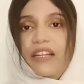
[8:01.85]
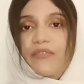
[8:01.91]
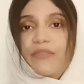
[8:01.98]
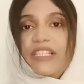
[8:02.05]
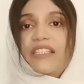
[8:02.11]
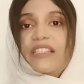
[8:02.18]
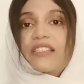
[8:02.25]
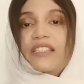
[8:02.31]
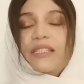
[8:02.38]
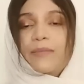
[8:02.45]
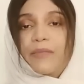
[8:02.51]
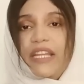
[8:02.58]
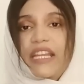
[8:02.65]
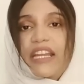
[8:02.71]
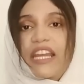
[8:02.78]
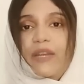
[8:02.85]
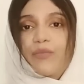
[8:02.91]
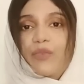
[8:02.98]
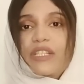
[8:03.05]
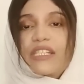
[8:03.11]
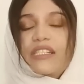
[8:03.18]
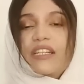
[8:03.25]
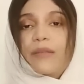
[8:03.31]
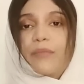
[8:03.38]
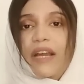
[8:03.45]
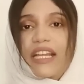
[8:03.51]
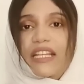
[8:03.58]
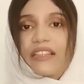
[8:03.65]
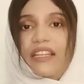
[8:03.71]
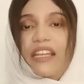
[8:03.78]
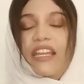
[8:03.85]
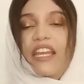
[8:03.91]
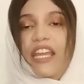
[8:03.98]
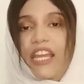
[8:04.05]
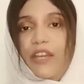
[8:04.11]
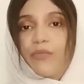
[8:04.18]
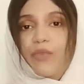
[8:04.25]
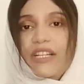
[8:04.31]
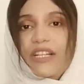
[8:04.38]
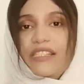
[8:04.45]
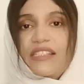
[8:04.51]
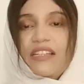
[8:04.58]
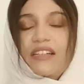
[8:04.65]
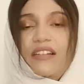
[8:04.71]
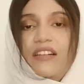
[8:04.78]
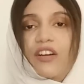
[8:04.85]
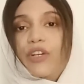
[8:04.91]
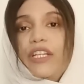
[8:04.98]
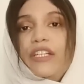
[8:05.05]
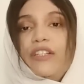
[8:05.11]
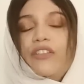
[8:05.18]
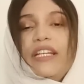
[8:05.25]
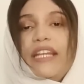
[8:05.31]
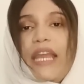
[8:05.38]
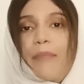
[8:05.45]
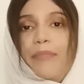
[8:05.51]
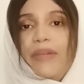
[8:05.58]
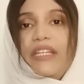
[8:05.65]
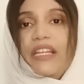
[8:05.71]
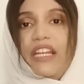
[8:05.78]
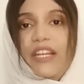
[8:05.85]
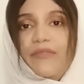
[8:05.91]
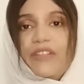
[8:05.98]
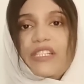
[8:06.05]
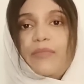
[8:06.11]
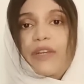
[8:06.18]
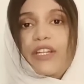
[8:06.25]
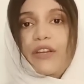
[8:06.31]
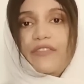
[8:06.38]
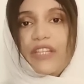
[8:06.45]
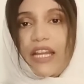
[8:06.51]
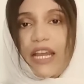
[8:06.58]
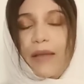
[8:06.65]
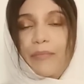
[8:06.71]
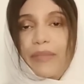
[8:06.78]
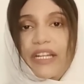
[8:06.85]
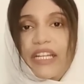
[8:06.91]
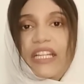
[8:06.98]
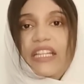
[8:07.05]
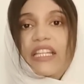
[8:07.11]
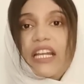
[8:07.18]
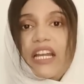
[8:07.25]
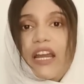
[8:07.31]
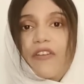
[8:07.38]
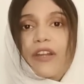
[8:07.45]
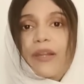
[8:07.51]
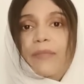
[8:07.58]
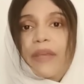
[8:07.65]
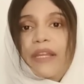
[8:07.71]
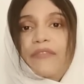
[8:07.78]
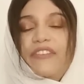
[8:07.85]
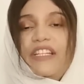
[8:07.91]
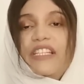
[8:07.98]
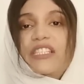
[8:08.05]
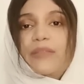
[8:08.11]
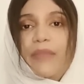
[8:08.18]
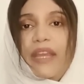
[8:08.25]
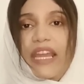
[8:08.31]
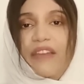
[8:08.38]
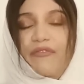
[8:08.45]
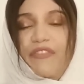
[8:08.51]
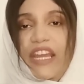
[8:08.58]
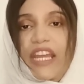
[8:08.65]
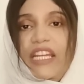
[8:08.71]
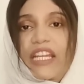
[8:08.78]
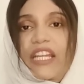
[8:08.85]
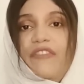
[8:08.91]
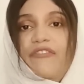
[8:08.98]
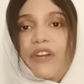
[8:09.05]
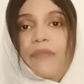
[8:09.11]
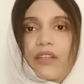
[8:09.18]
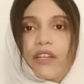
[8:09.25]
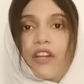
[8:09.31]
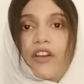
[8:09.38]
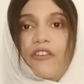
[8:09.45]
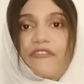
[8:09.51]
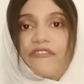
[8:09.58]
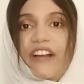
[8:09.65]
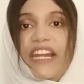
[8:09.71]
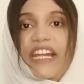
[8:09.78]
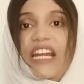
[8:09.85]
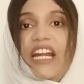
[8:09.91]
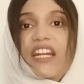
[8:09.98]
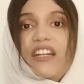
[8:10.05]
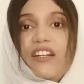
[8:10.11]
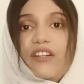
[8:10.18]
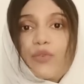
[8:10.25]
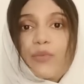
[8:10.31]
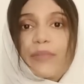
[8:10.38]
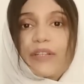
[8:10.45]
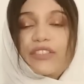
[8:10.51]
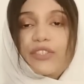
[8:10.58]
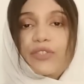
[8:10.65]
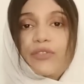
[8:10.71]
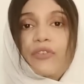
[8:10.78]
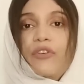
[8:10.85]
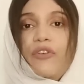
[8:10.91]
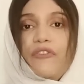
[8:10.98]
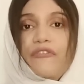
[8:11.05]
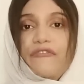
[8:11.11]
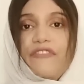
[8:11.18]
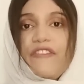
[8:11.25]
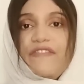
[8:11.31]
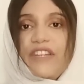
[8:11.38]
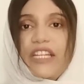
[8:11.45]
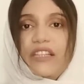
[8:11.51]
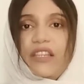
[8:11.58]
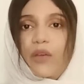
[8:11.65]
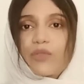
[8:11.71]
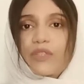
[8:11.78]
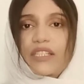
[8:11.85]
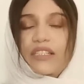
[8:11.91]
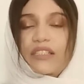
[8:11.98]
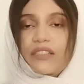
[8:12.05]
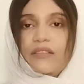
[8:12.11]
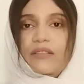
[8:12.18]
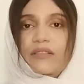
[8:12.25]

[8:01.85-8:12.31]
which is being invested by the investor. According to the capital investment of the company, the government fees may vary from 500 rupees to 15,000.